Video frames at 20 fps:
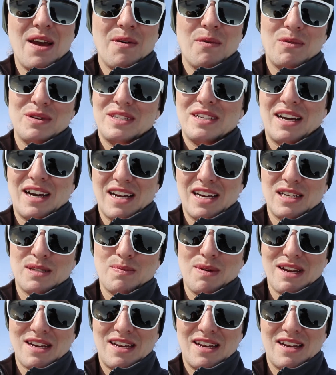Was not
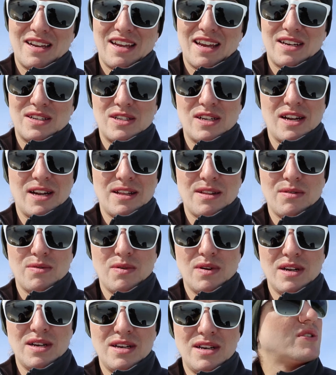expecting to catch another
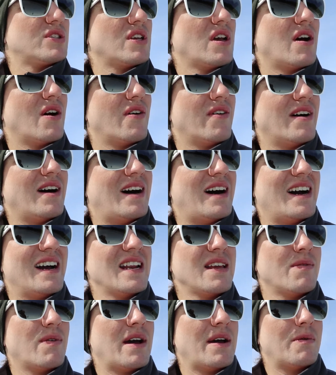one, so
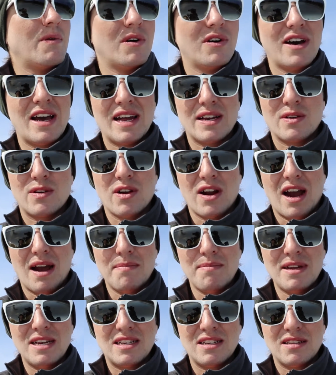anyway, we'll add
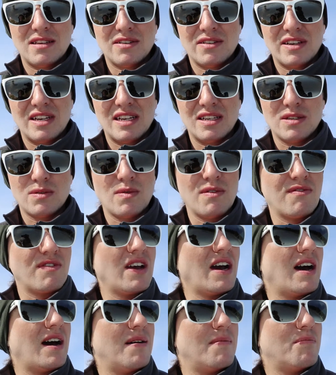crappie to the list. We've
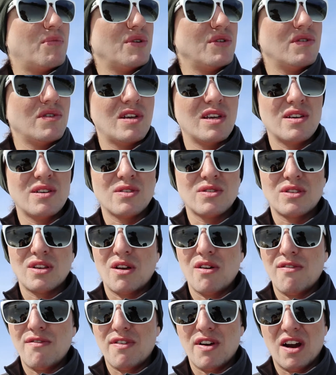got bluegill
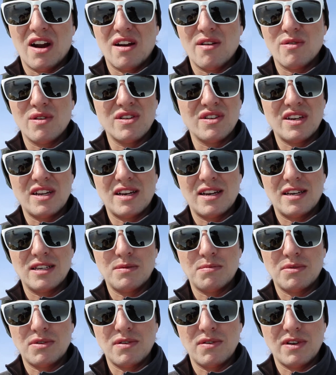so far, really nice
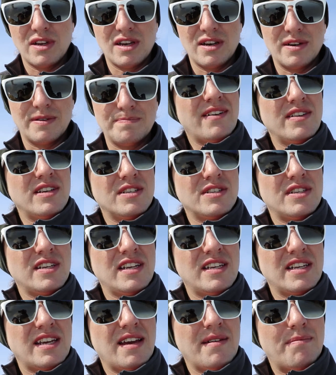bluegill. Now we just
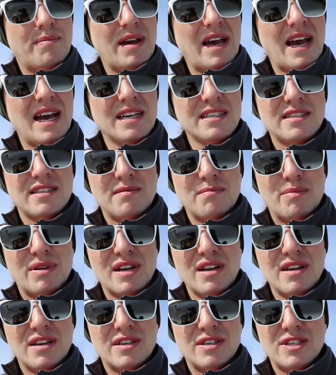need to get bass and
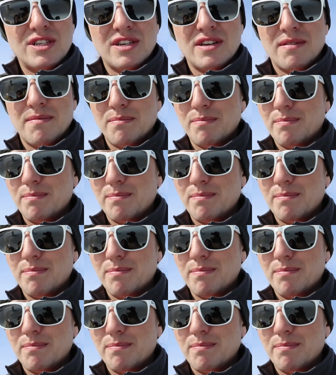perch.